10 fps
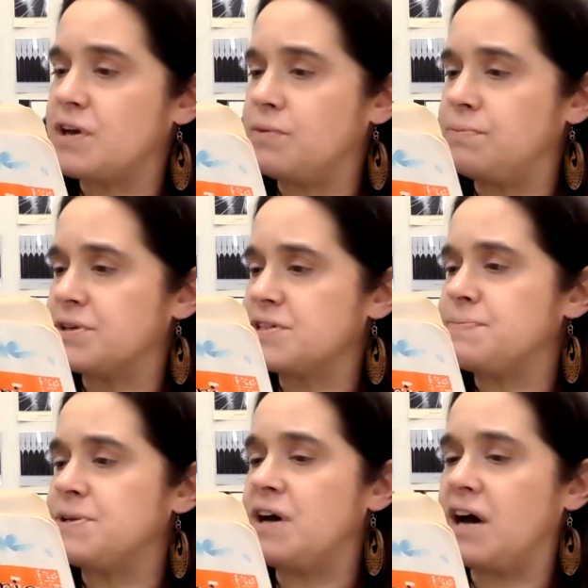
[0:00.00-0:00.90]
code books,
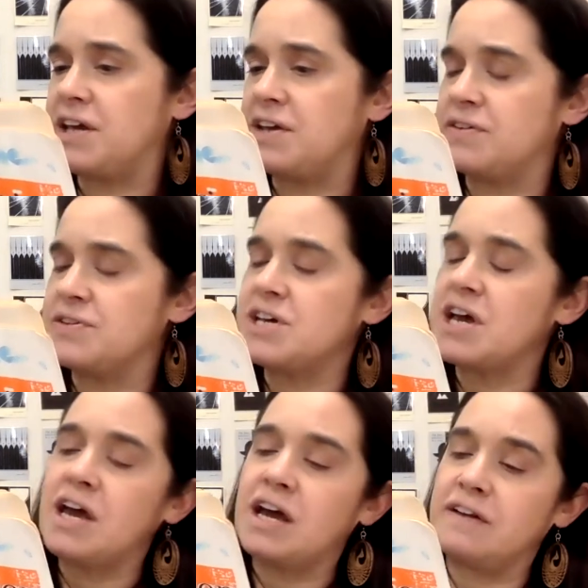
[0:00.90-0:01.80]
binoculars,
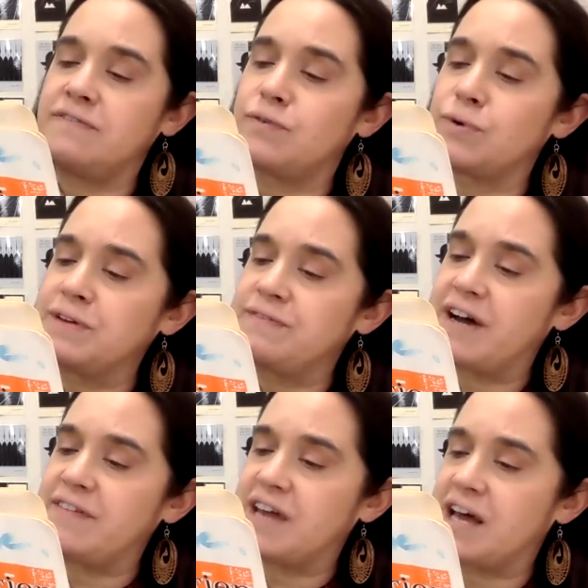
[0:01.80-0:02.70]
and a
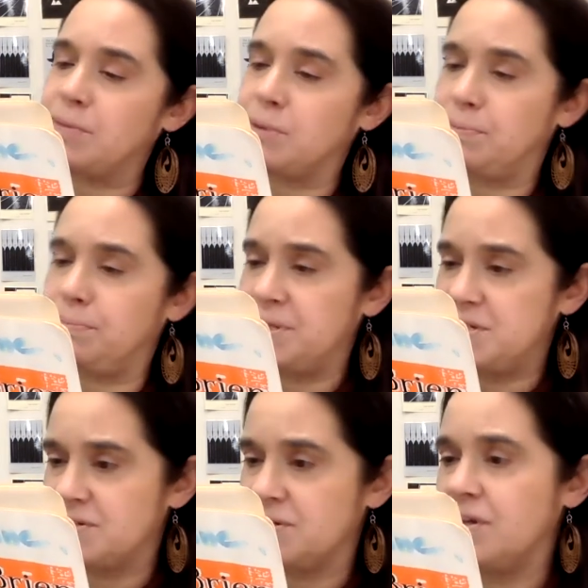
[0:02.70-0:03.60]
45 caliber
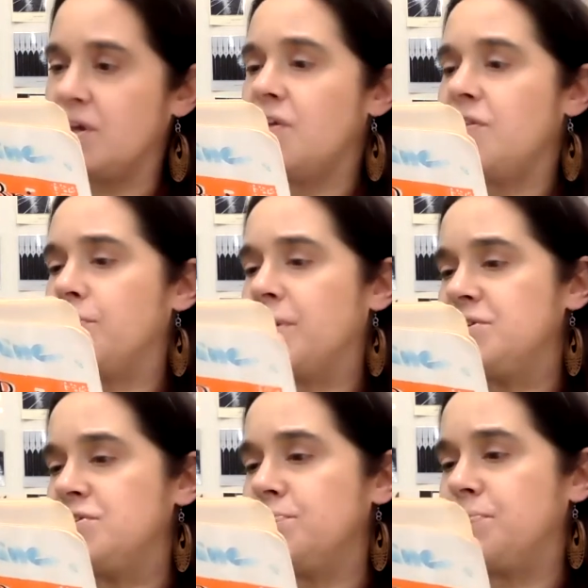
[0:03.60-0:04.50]
pistol that
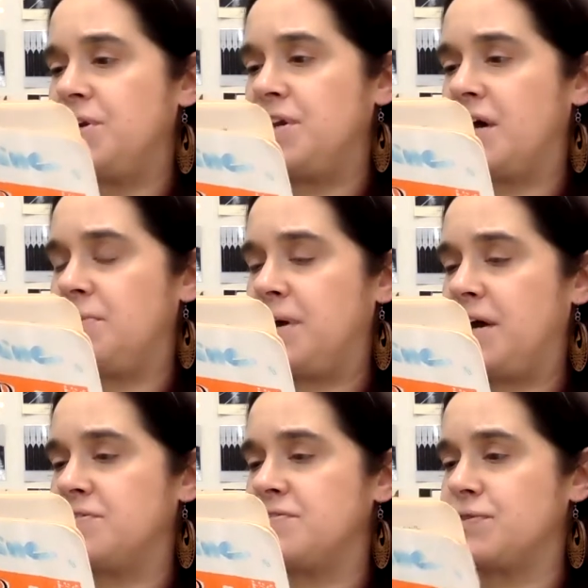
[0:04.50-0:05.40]
weighed 2.9
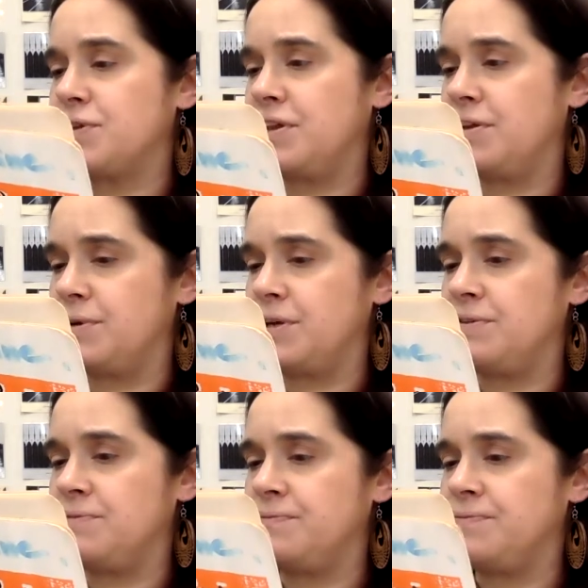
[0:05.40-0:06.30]
pounds fully
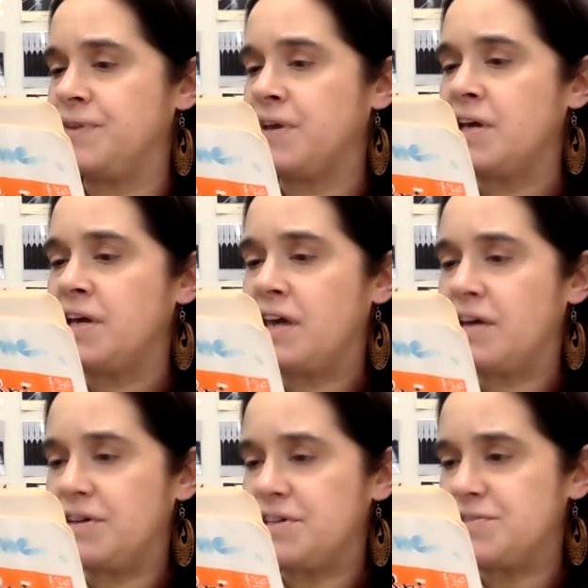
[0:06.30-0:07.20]
loaded. He
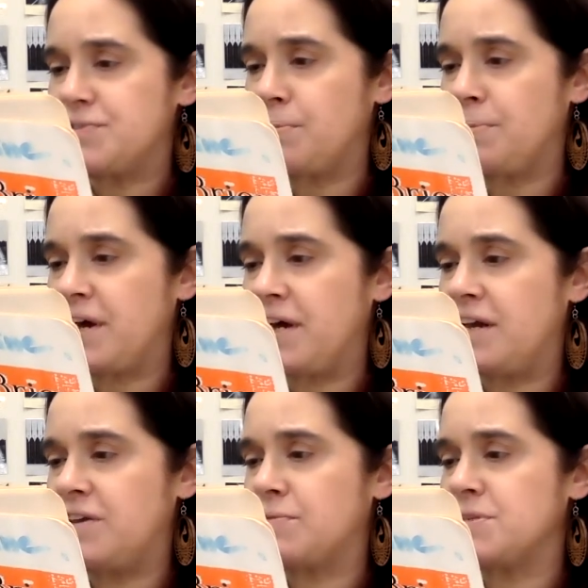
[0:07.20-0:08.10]
carried a strobe light
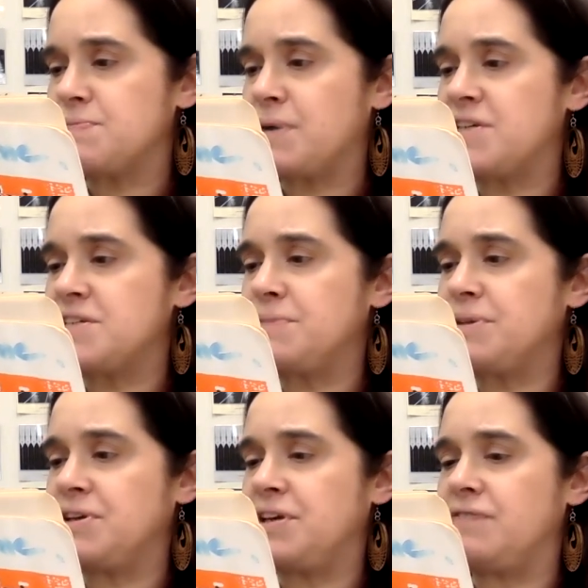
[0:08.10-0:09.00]
and the
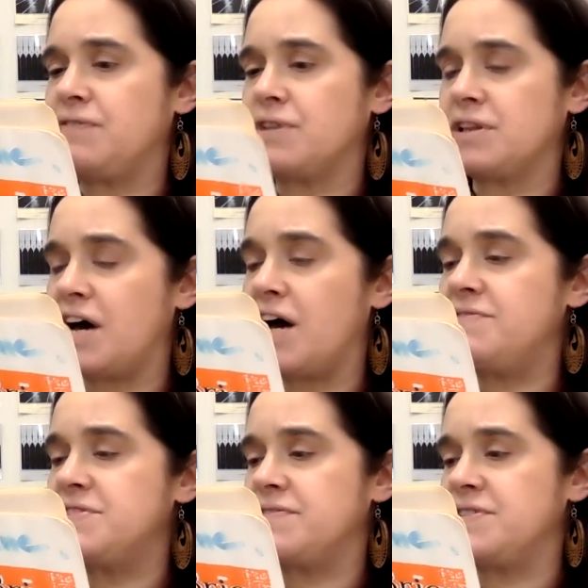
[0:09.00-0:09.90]
responsibility for the
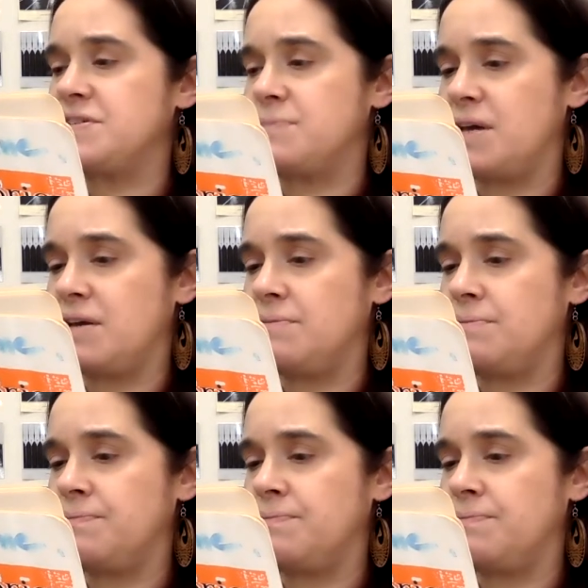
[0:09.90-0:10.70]
lives of his men.